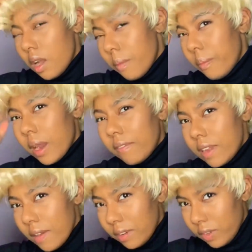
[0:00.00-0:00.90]
but I've
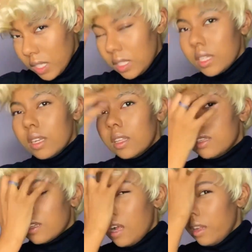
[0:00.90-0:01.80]
never really seen it in this
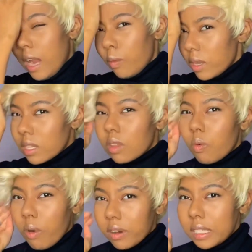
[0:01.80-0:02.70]
color. And I was a little
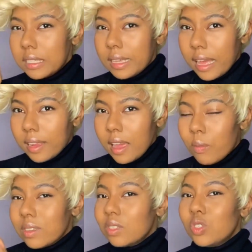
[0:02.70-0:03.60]
worried to get it. I
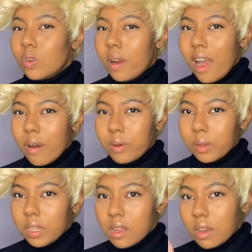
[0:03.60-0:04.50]
wasn't sure how it
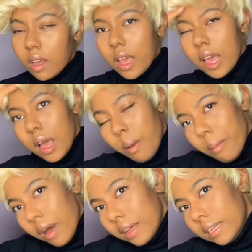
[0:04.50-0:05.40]
would look,
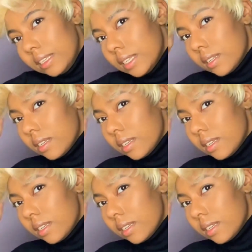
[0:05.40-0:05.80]
but